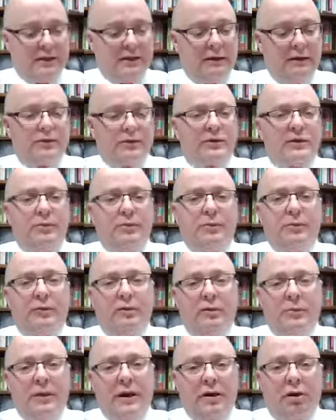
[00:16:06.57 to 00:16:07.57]
that are
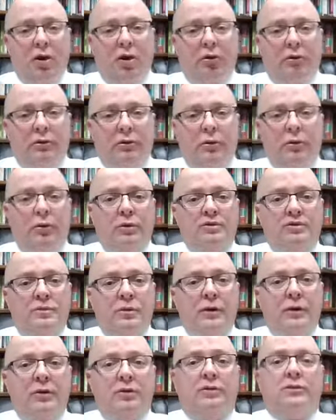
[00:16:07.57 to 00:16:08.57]
typical about all the Lord's
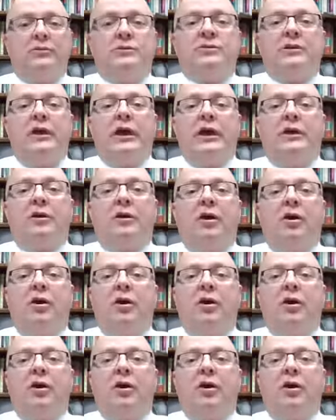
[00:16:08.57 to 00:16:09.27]
miracles that